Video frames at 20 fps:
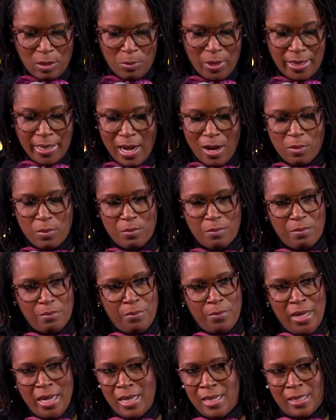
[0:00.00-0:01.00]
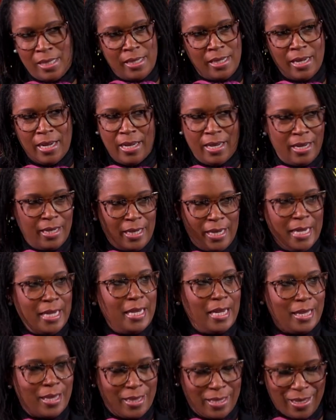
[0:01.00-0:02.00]
without me saying
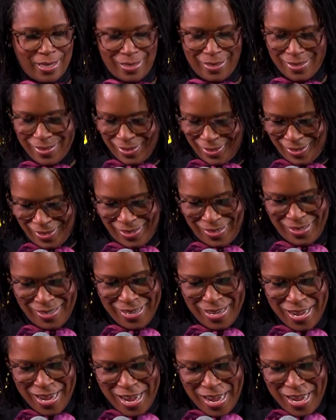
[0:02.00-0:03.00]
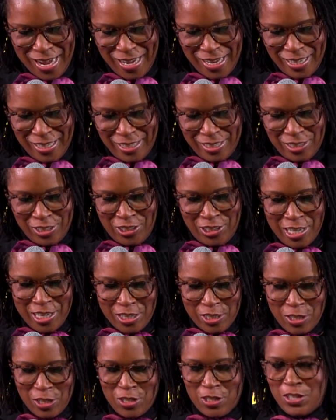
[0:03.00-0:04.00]
anything, she
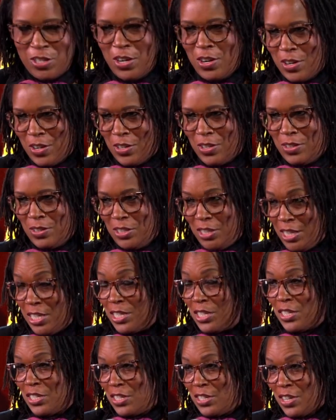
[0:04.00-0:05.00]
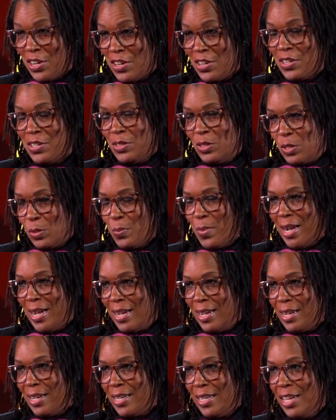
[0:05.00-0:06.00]
discerned, she discerned
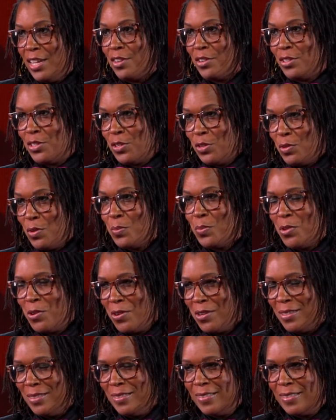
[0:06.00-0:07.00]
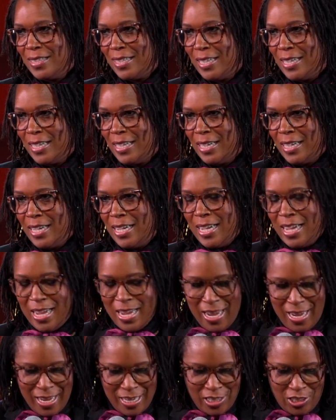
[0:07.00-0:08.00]
my inner turmoil.
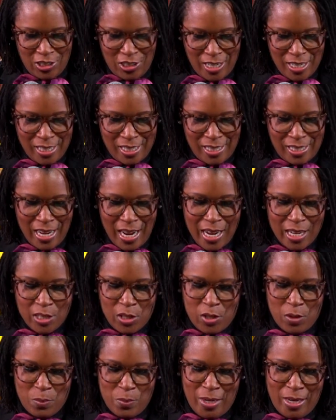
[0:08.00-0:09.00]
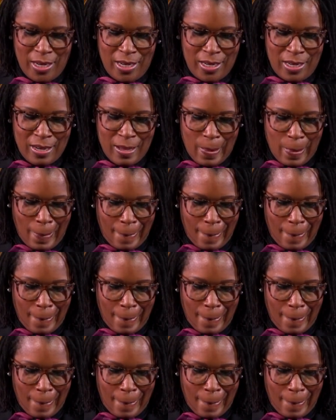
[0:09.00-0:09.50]
And she said to me